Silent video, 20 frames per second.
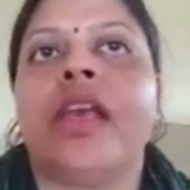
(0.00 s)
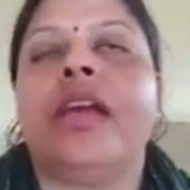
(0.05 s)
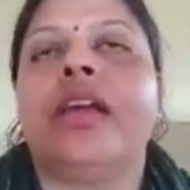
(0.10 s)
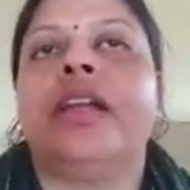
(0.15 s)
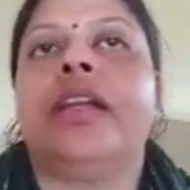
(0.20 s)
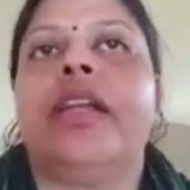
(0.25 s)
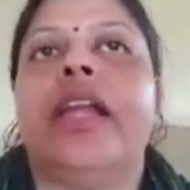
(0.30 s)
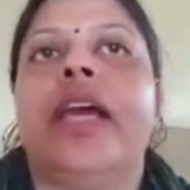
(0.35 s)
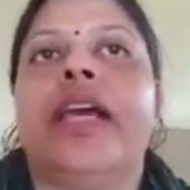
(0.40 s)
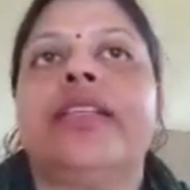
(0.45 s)

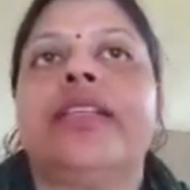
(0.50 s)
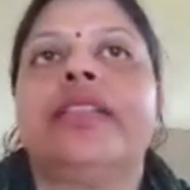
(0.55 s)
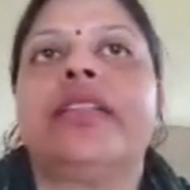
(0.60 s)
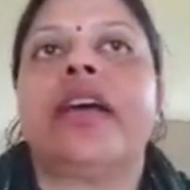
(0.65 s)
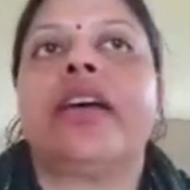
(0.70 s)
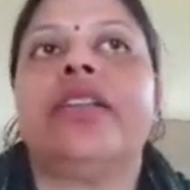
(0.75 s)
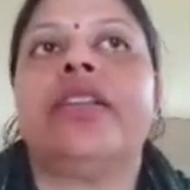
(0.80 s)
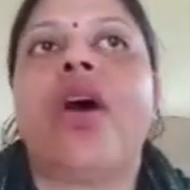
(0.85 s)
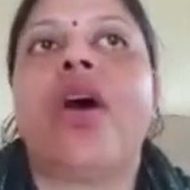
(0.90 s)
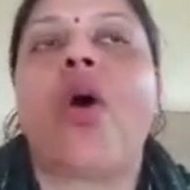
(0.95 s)
Next
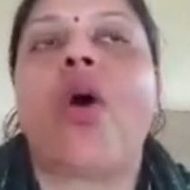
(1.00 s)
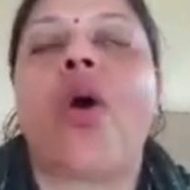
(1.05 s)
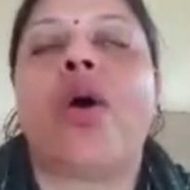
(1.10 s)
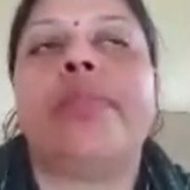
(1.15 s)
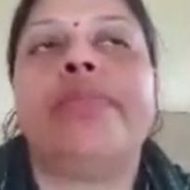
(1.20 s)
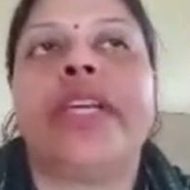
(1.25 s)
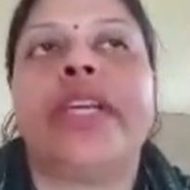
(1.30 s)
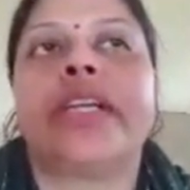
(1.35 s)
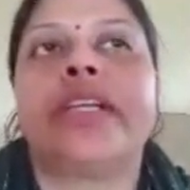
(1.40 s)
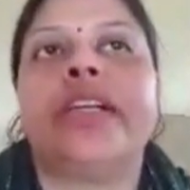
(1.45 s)
are the
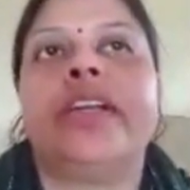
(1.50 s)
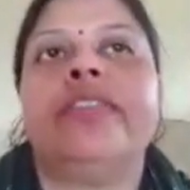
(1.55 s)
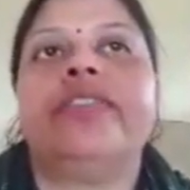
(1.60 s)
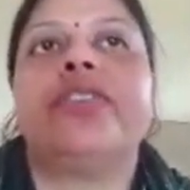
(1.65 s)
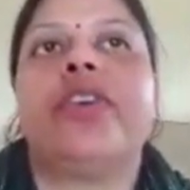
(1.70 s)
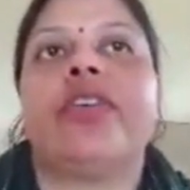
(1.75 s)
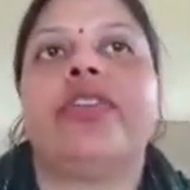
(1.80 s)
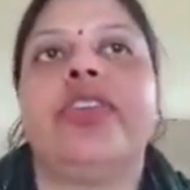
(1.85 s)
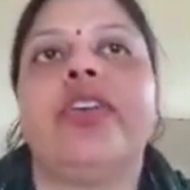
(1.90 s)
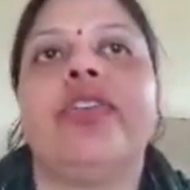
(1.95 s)
objectives
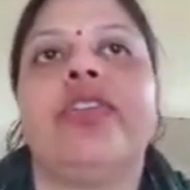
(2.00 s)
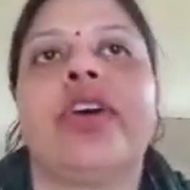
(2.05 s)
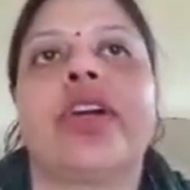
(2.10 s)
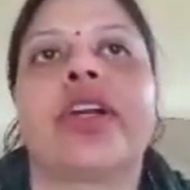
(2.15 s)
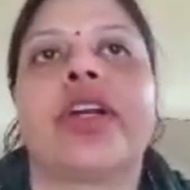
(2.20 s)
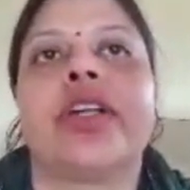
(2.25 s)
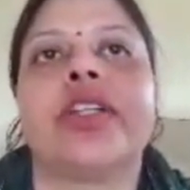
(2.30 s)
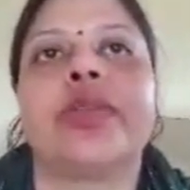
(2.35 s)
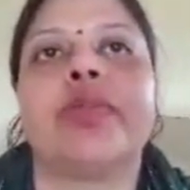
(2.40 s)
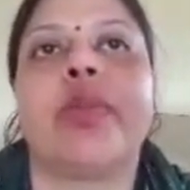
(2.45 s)
of the
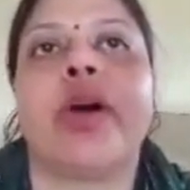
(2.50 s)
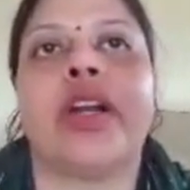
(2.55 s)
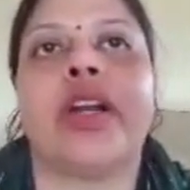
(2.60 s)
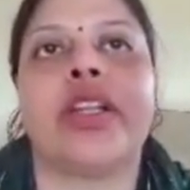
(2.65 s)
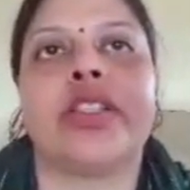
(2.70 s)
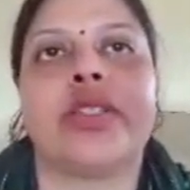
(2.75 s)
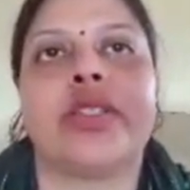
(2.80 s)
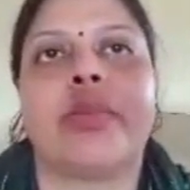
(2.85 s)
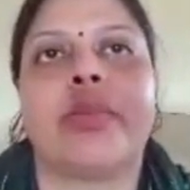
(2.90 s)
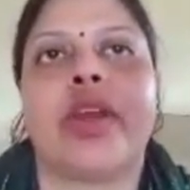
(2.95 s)
workers'
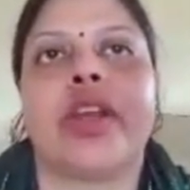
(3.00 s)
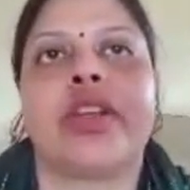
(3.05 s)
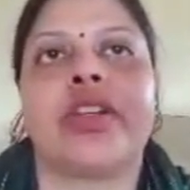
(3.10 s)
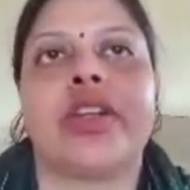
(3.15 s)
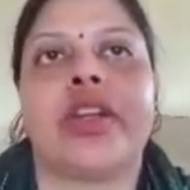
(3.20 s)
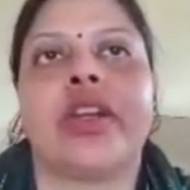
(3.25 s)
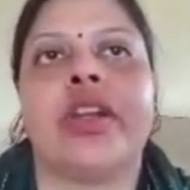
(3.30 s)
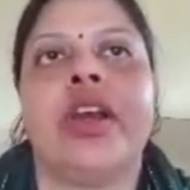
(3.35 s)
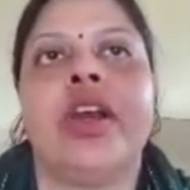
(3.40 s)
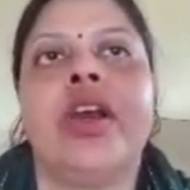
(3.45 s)

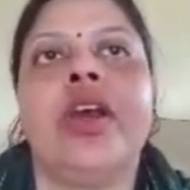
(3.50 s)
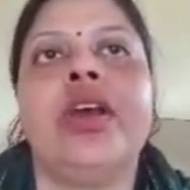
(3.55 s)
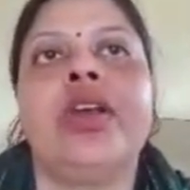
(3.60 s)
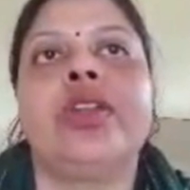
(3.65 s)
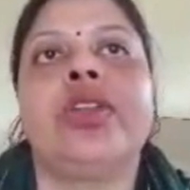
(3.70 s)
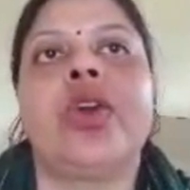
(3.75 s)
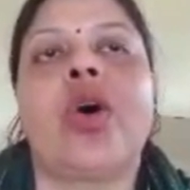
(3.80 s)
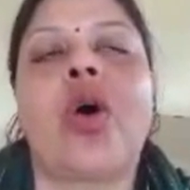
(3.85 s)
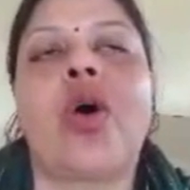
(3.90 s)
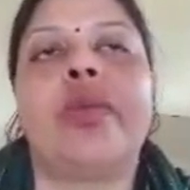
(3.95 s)
participation.
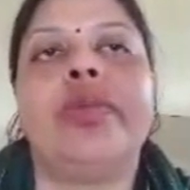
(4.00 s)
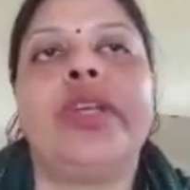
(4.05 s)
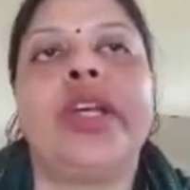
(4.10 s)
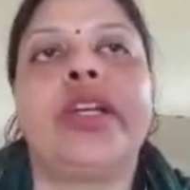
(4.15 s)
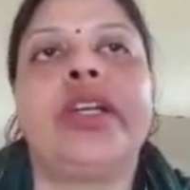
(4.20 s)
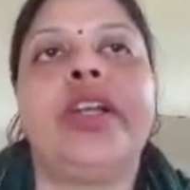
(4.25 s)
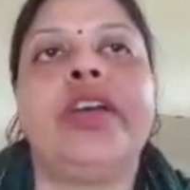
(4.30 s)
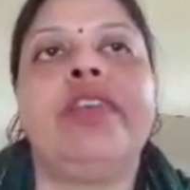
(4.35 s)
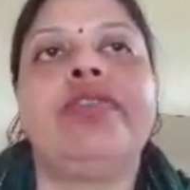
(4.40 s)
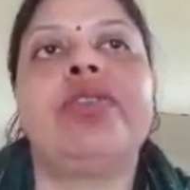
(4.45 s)
The
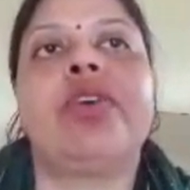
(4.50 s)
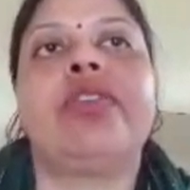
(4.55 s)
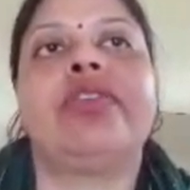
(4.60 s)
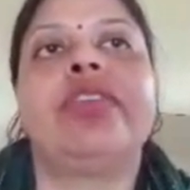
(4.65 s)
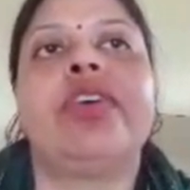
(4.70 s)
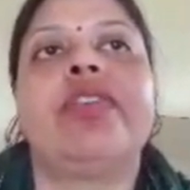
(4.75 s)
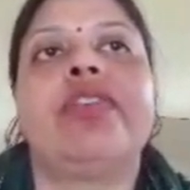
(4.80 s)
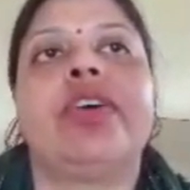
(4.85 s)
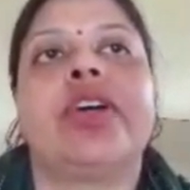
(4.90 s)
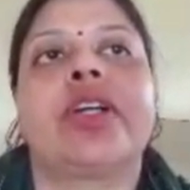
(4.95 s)
objectives of
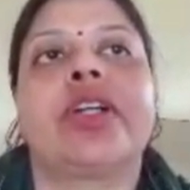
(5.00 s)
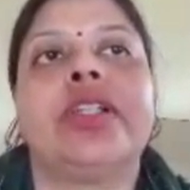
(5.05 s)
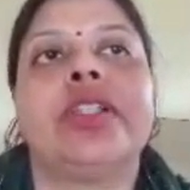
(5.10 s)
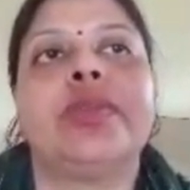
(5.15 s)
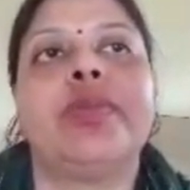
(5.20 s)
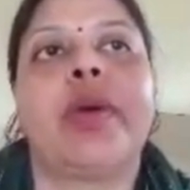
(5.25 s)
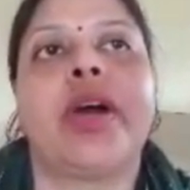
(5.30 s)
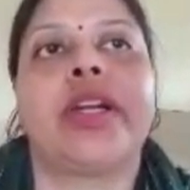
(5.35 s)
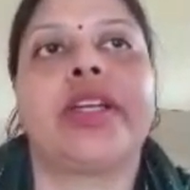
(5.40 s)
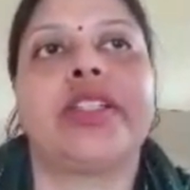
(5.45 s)
the workers'
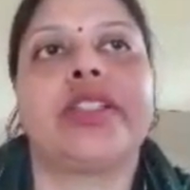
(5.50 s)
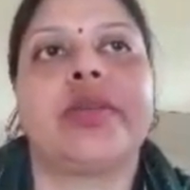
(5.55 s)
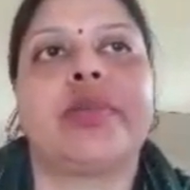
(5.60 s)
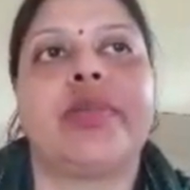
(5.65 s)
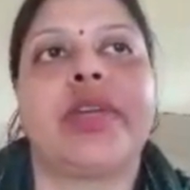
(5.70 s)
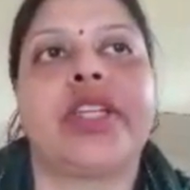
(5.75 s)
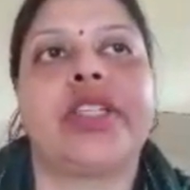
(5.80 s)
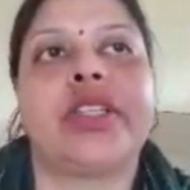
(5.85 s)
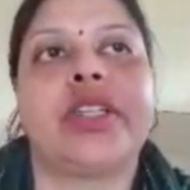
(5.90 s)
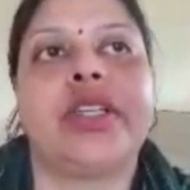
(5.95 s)

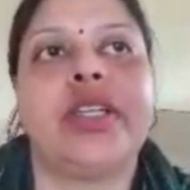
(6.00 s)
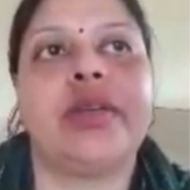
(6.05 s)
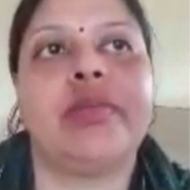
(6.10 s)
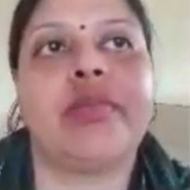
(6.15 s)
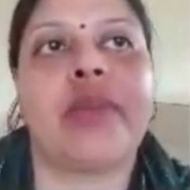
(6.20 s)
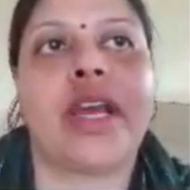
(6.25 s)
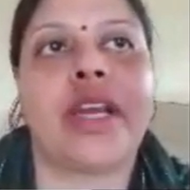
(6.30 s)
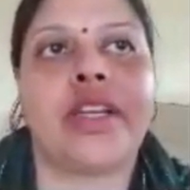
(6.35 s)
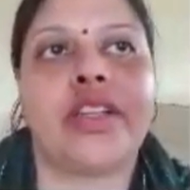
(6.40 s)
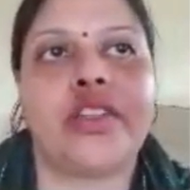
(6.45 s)
participation in
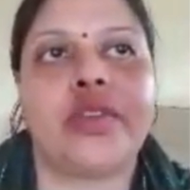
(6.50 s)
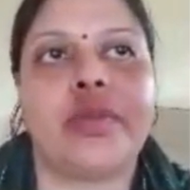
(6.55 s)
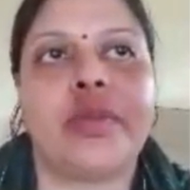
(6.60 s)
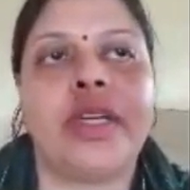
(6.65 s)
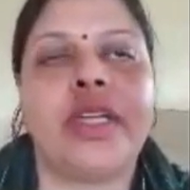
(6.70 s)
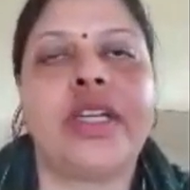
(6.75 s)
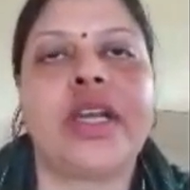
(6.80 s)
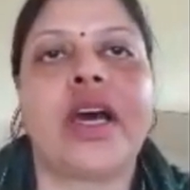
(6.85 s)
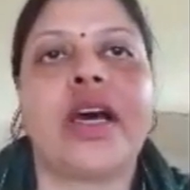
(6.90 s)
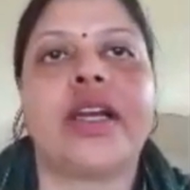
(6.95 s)

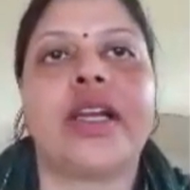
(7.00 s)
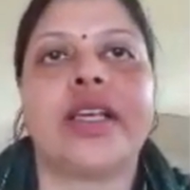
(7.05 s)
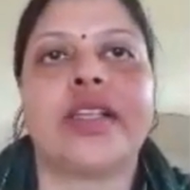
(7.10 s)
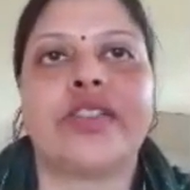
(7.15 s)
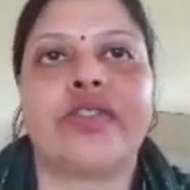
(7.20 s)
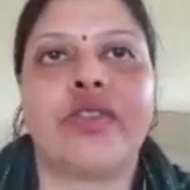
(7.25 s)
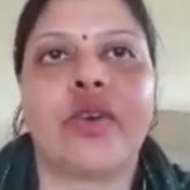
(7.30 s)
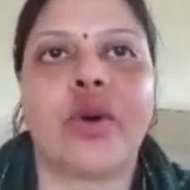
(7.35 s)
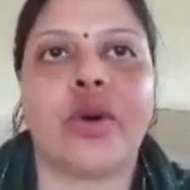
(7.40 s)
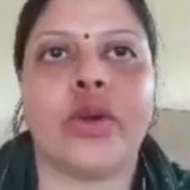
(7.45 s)
management are as
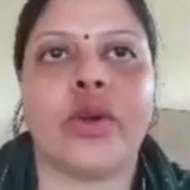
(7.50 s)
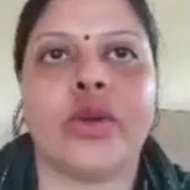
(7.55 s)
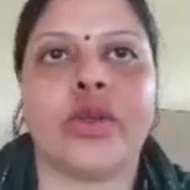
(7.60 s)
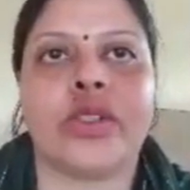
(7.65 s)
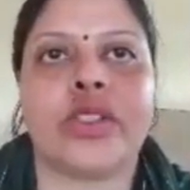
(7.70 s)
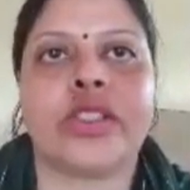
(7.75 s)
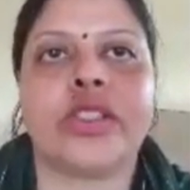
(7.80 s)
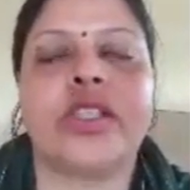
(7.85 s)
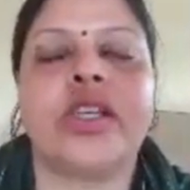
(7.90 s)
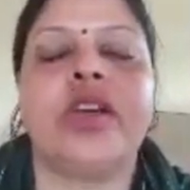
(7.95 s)

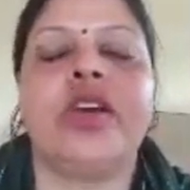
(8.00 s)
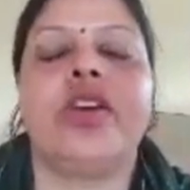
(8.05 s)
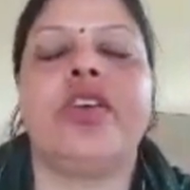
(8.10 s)
follows.